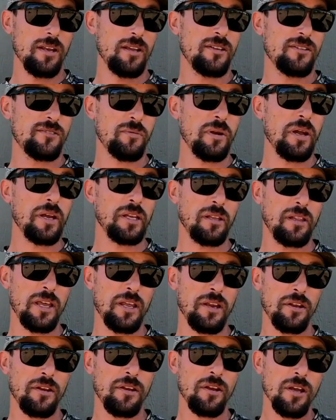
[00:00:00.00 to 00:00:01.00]
is
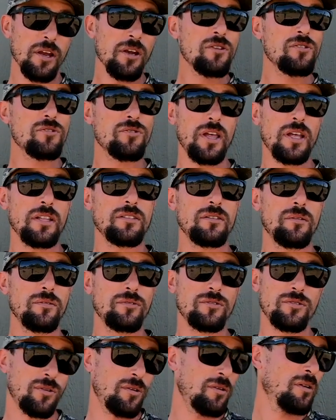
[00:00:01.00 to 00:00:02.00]
regulated. So that's a
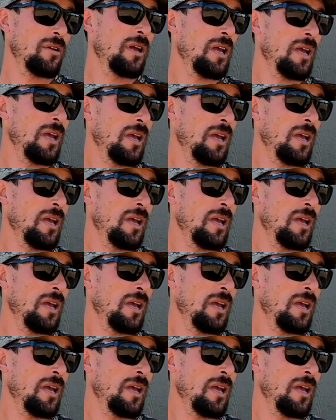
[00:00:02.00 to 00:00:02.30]
sort of,